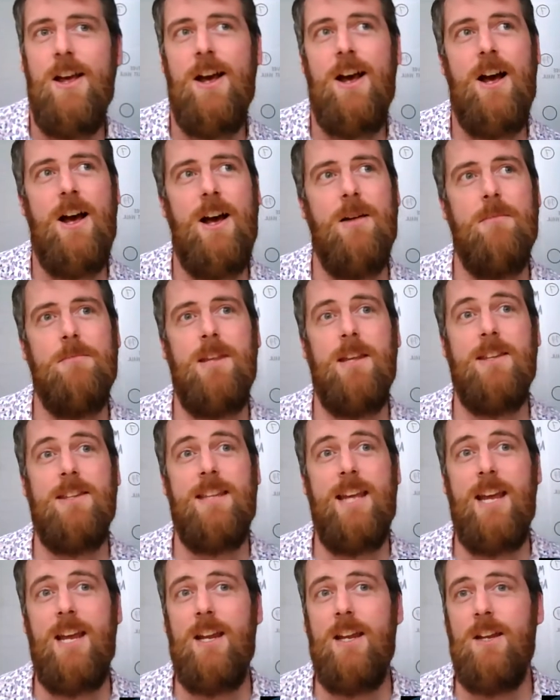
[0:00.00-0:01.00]
that
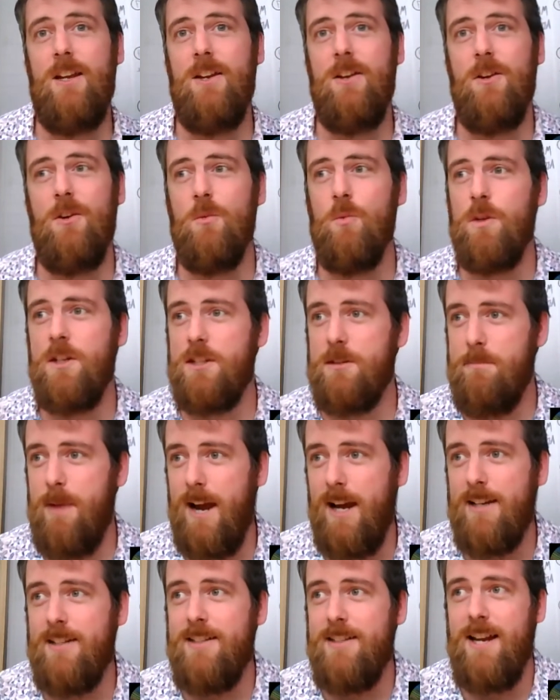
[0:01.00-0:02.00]
they
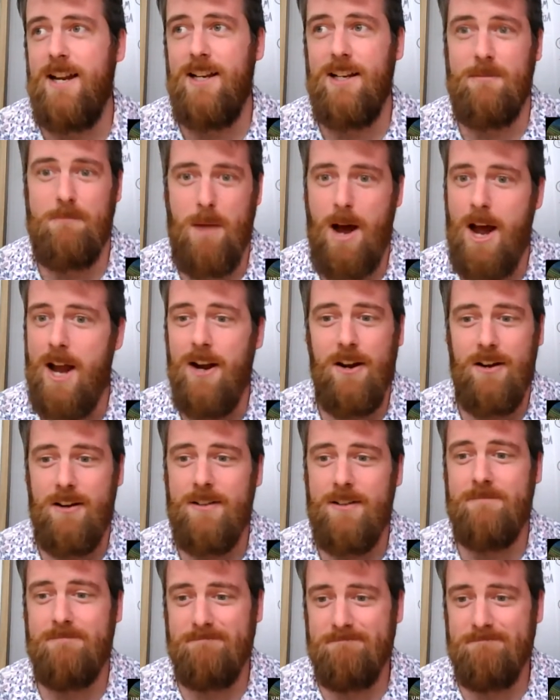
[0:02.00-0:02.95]
respect and admire.